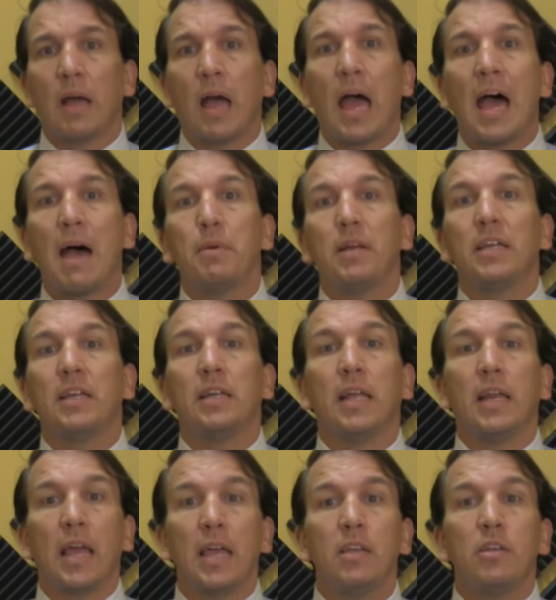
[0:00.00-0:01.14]
happening in an
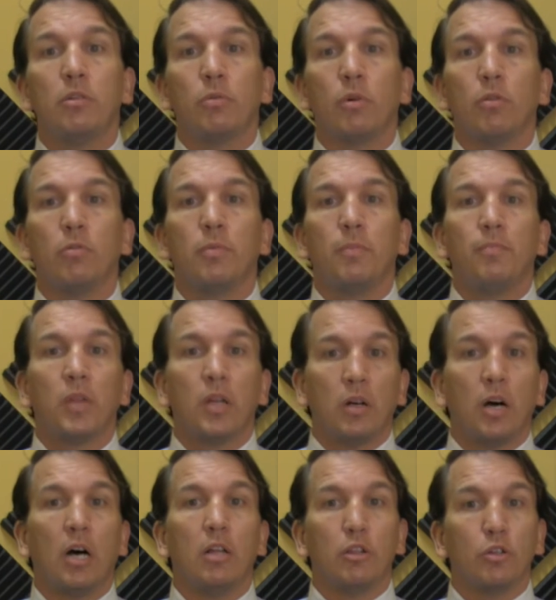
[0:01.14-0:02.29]
8-year-old
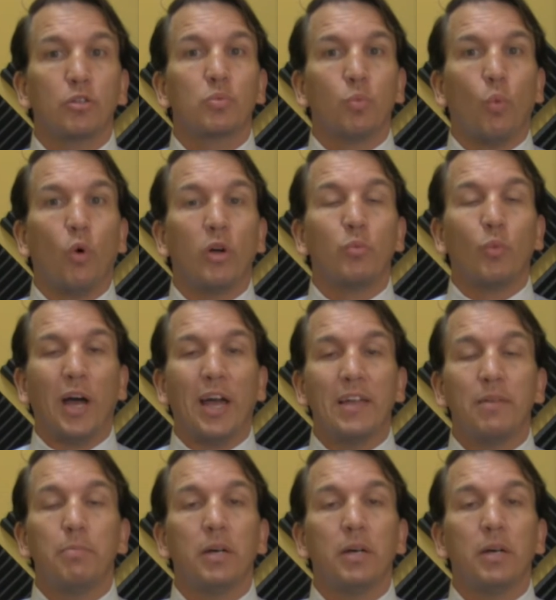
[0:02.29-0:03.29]
looks one way,